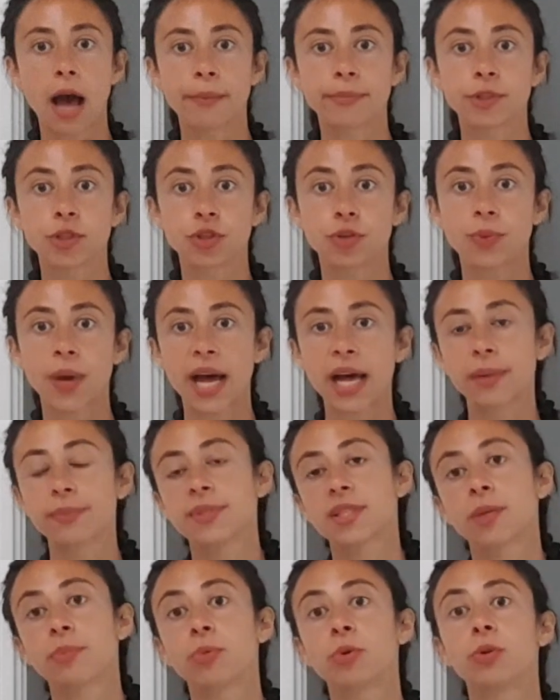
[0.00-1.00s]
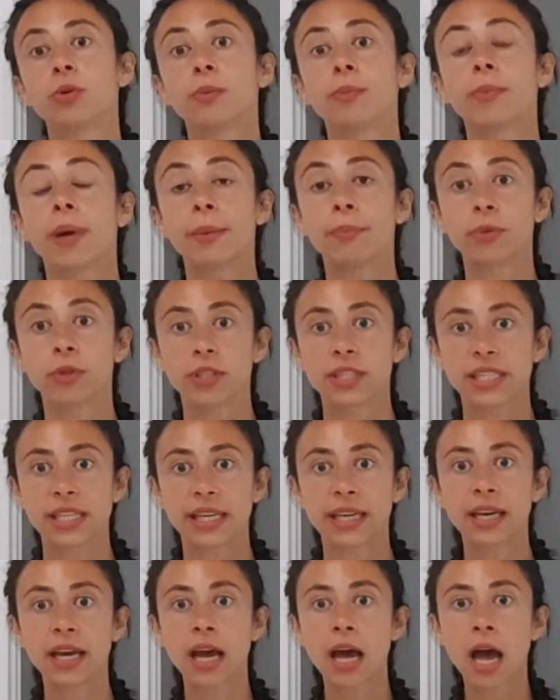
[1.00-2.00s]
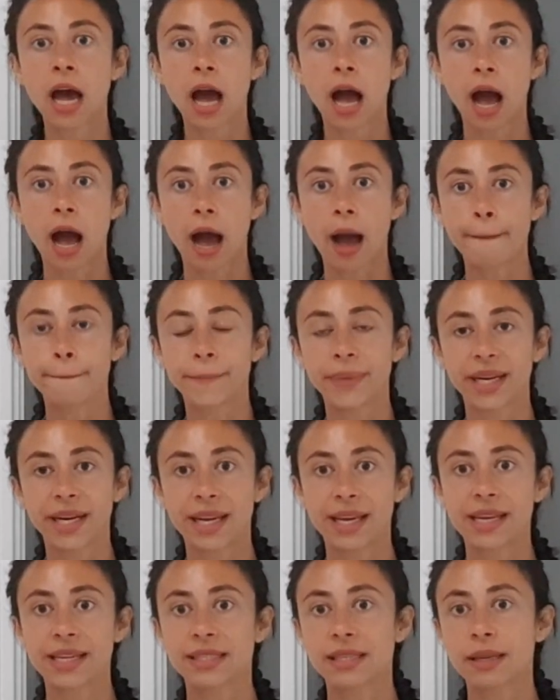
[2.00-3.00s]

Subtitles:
to help support my body. But it